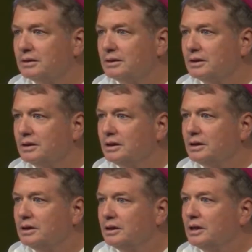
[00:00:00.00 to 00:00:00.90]

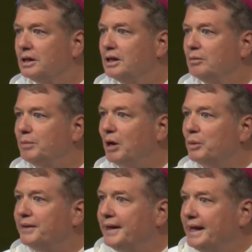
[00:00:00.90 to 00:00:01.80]
legalize abortion
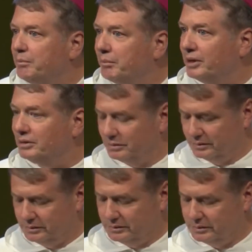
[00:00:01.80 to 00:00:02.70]
by the lower
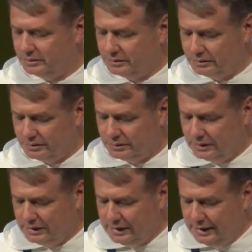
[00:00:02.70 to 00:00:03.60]
house of the New
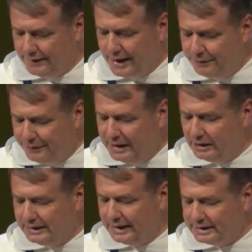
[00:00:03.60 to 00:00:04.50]
South Wales
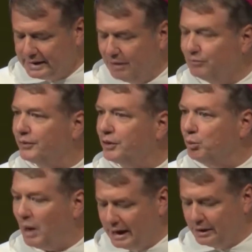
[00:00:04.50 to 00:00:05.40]
Parliament.
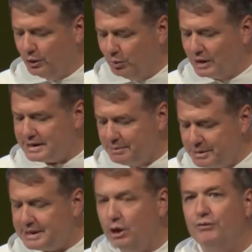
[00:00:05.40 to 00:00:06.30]
The
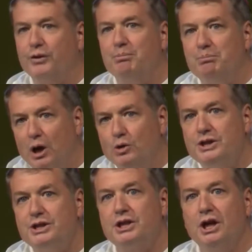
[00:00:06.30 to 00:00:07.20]
Reproductive Health Care
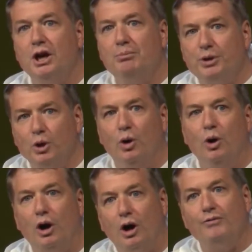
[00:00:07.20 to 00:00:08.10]
Reform Bill was
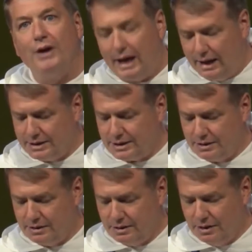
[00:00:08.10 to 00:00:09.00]
passed in the
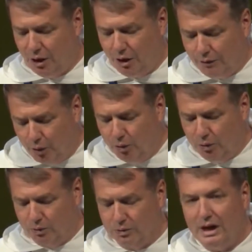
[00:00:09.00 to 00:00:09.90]
Legislative
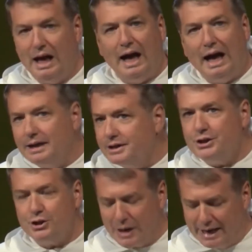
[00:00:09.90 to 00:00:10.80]
Assembly by a
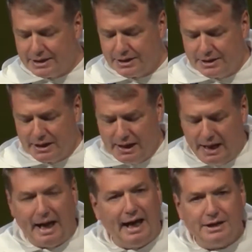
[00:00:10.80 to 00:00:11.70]
vote of
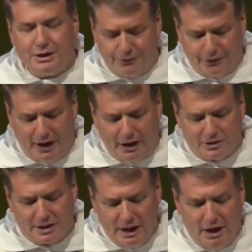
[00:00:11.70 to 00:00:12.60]

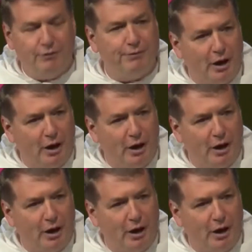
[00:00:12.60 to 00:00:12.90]
59-31.